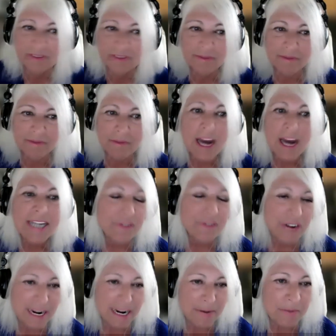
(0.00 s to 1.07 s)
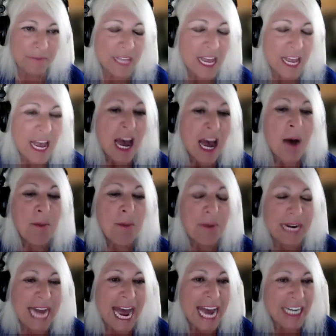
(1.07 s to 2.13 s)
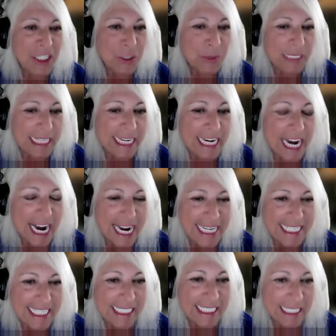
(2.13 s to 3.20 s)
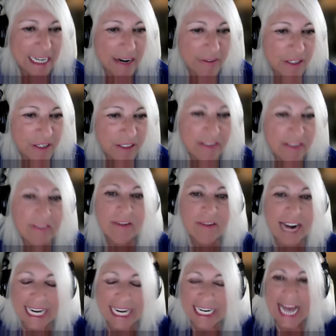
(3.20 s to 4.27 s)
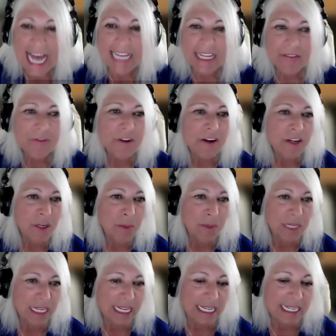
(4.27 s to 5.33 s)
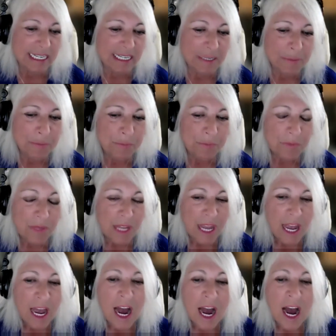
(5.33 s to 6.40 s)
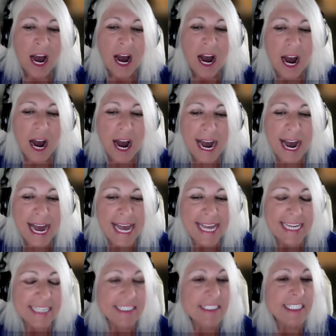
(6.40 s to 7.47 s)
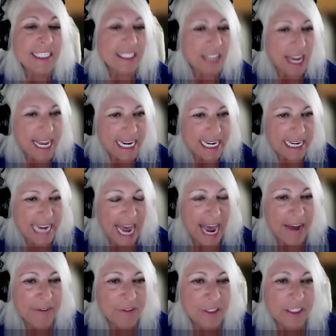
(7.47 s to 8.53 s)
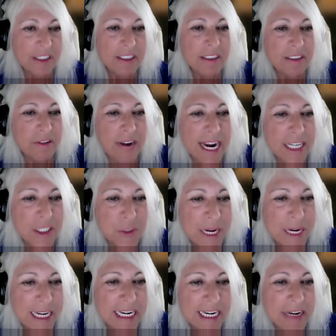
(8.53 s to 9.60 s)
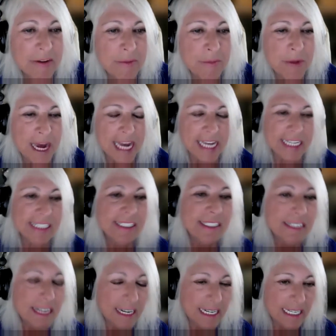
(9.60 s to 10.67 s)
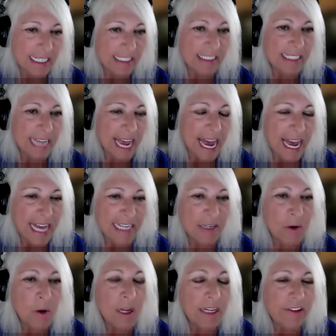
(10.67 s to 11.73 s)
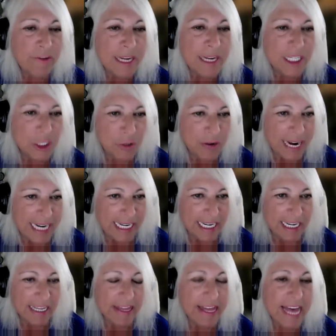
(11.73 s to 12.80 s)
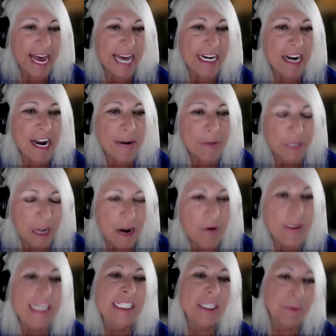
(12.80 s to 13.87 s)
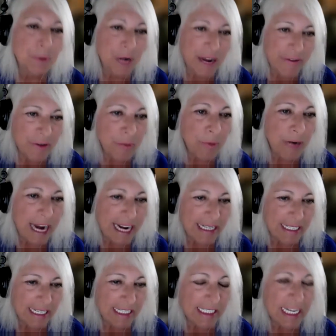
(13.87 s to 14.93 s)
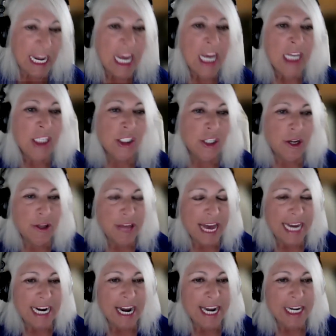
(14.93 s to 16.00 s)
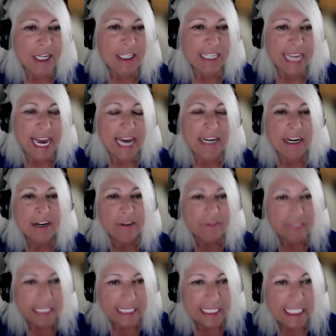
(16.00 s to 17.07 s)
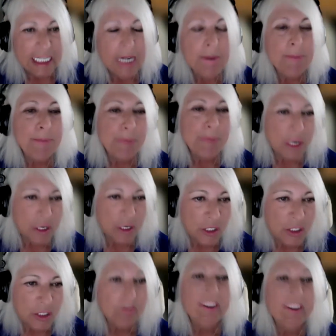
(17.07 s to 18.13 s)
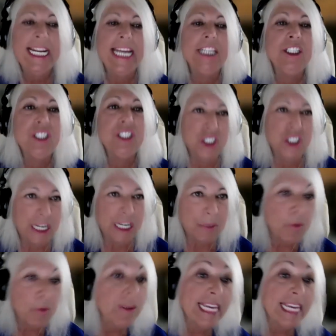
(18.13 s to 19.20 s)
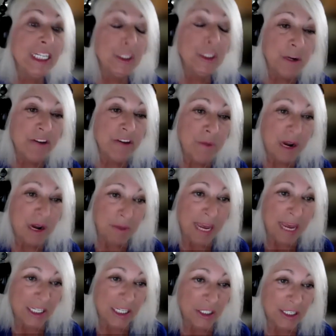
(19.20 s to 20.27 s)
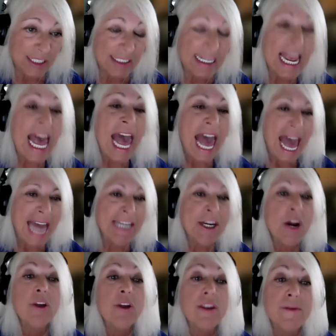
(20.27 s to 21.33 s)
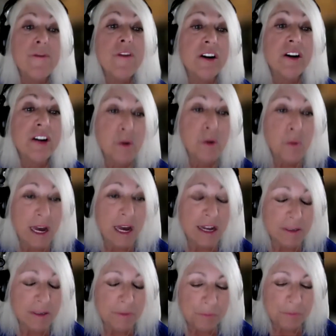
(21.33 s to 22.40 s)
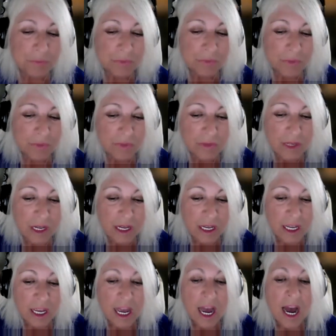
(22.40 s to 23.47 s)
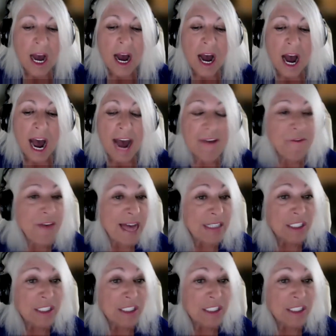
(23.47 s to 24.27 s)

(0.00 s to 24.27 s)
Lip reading: mind frame. But actually, I discovered right at the very beginning, I decided after graduating my studies and all of my training that I would go into private practice so that I could get a really personal relationship with each one of my patients and know them very well. I found a